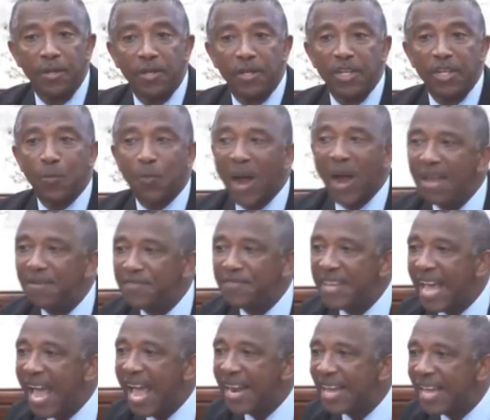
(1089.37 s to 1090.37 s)
to deprive
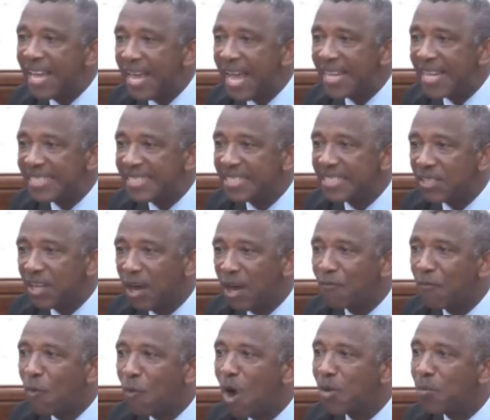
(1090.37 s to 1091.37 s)
the NIS
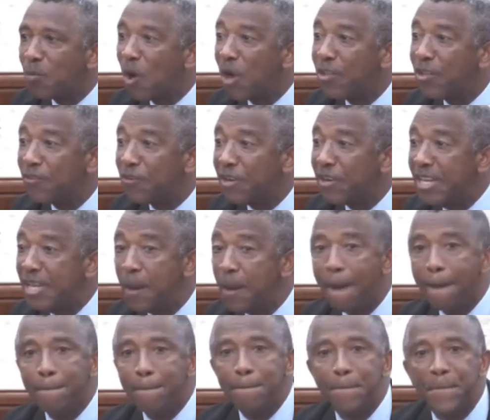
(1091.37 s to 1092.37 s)
of
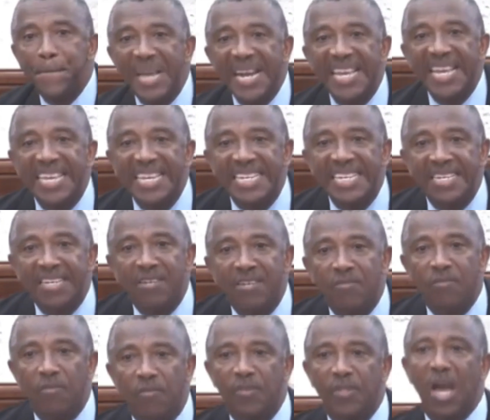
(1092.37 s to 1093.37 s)
$1.3
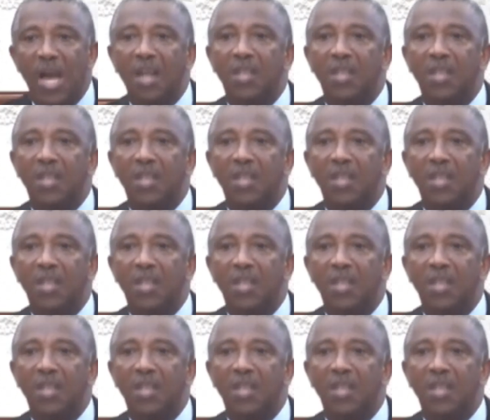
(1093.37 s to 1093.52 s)
billion.